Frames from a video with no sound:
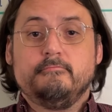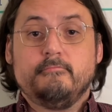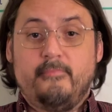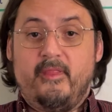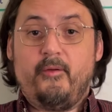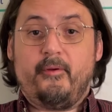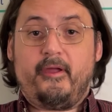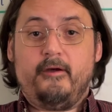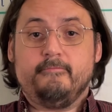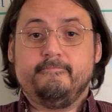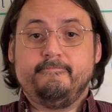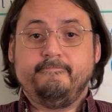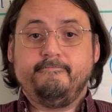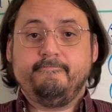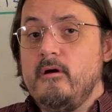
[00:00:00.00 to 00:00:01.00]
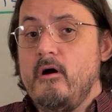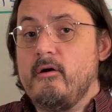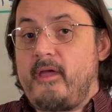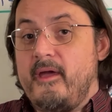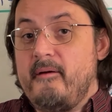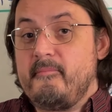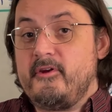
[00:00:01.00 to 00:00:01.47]
there we go.
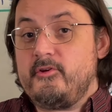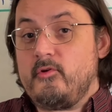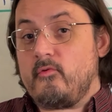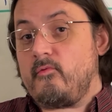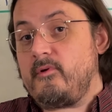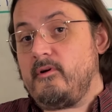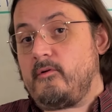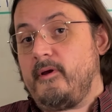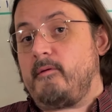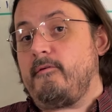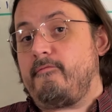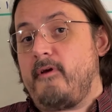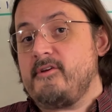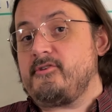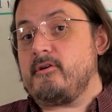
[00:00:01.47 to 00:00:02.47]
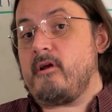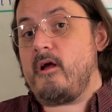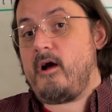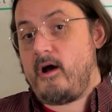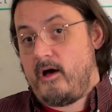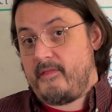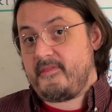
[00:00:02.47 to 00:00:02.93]
Okay, I'm going to do a real quick refresher
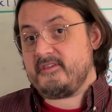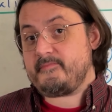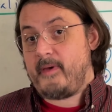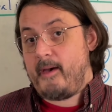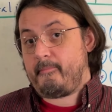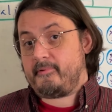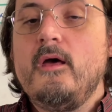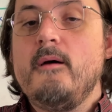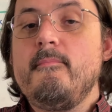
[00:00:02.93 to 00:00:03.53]
on this map.